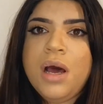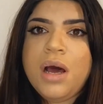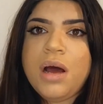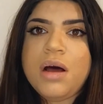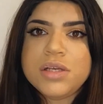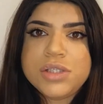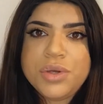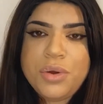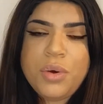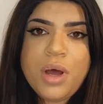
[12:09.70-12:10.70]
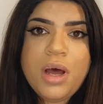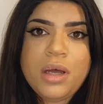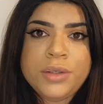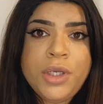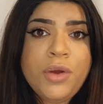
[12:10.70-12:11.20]
Also,
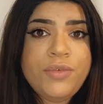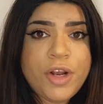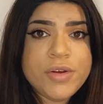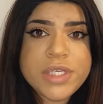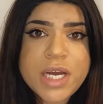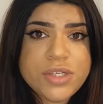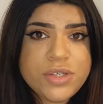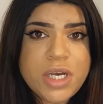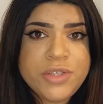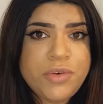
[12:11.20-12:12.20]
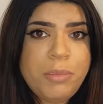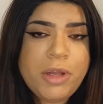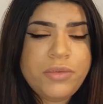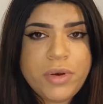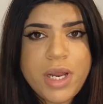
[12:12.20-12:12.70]
no vigorous exercise for
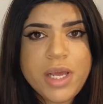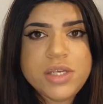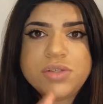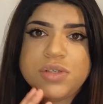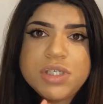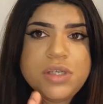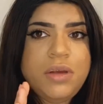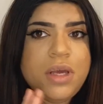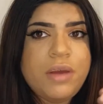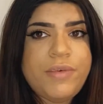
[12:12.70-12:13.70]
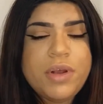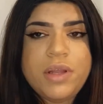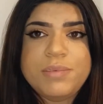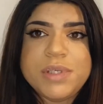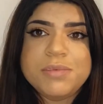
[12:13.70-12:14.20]
about 3 days, so just so you can give your
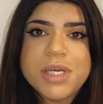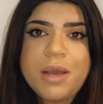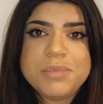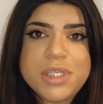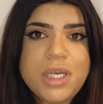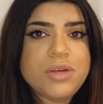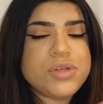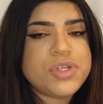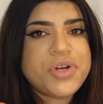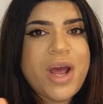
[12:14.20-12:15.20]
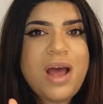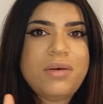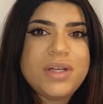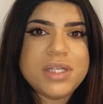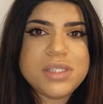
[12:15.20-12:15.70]
lips some time to heal, so you're not
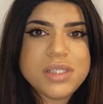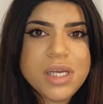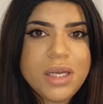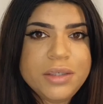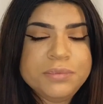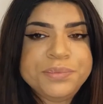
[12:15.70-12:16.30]
out in the sun.